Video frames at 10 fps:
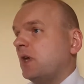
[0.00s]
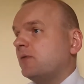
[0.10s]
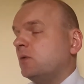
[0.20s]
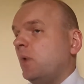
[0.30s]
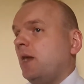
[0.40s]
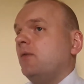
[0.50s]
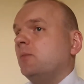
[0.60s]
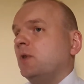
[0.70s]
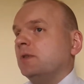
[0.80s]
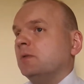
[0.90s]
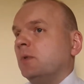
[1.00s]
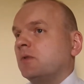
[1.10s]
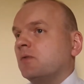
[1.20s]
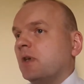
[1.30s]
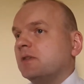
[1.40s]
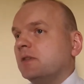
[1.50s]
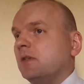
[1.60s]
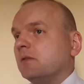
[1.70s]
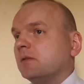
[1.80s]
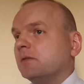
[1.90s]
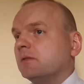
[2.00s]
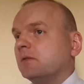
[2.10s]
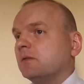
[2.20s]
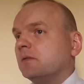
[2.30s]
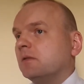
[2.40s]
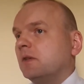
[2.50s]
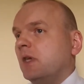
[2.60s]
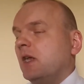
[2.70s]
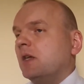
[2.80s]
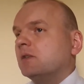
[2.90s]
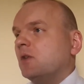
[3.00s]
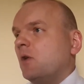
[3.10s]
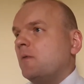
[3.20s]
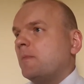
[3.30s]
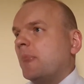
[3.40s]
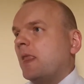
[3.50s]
have to wait for a person with the right skills. So